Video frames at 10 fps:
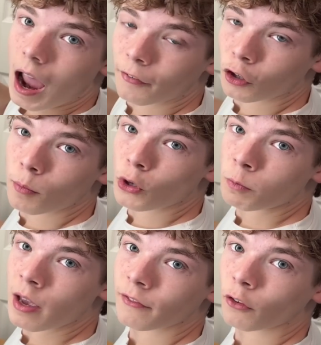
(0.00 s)
After the most
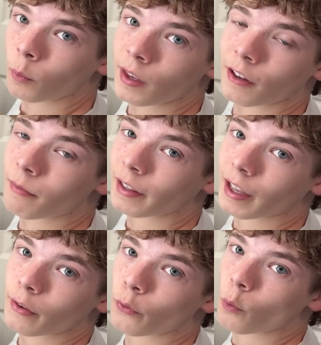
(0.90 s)
painful week of my
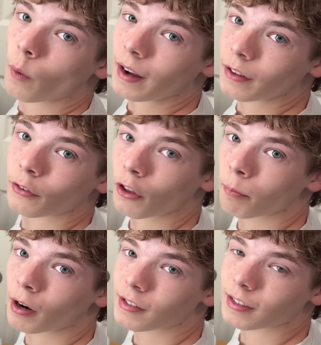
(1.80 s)
life waiting for all
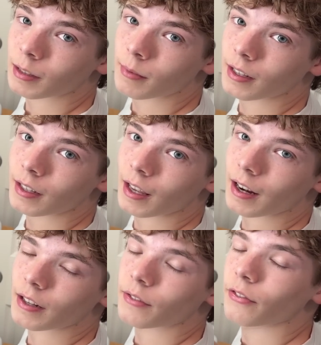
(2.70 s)
the parts to come in,
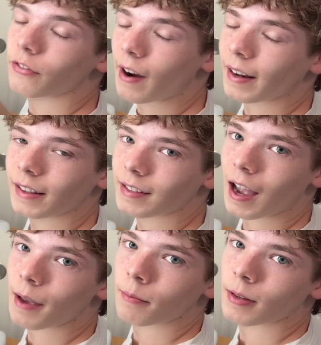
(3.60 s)
it is finally
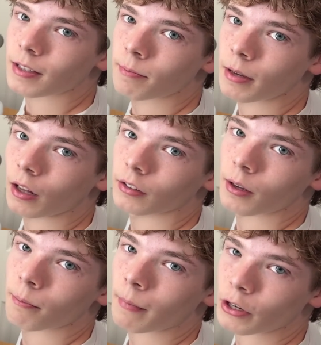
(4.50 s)
time to build my